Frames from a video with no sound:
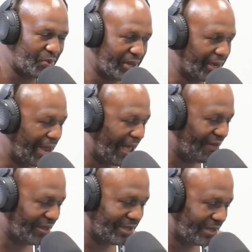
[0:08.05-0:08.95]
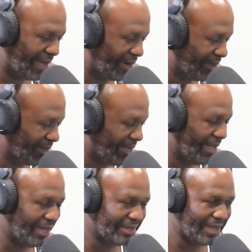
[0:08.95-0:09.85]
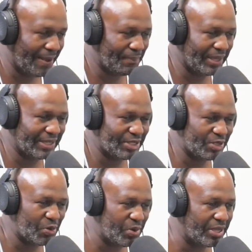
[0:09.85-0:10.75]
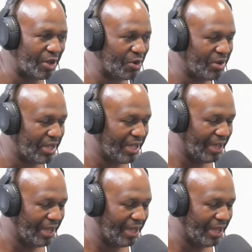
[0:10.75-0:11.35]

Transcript: We are live inside of the Tap In studio.